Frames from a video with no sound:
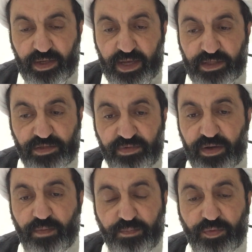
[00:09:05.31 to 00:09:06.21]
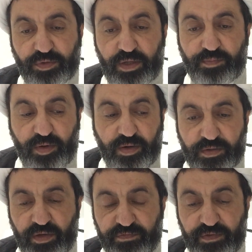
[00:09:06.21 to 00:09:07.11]
And it's a very important
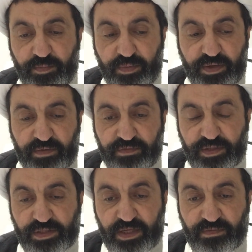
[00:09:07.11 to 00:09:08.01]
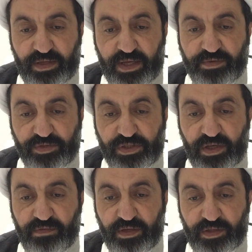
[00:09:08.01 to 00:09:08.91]
part of the benefits that we can
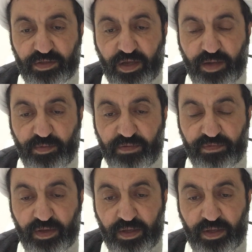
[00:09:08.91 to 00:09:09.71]
receive in the time of